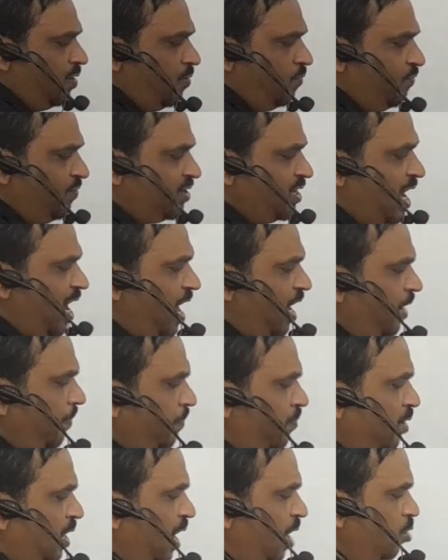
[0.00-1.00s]
We can't
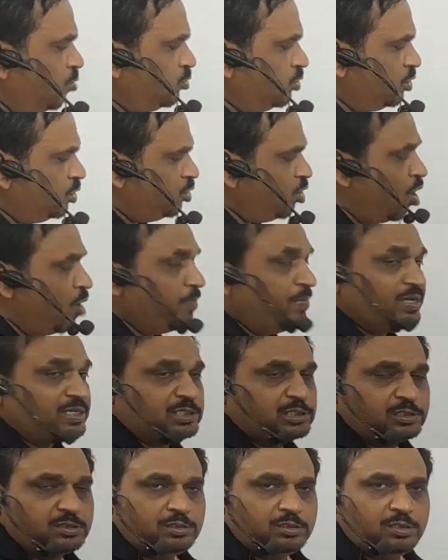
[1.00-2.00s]
pronounce
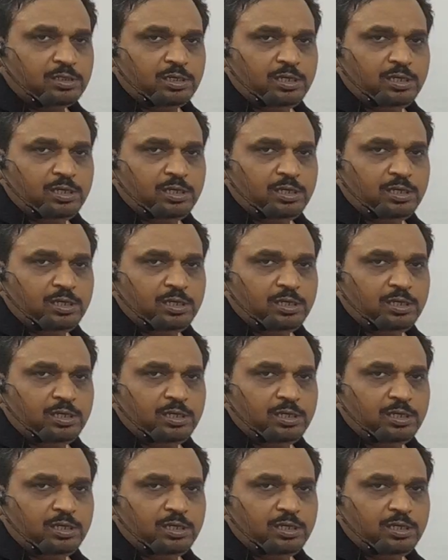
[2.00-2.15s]
Thomas.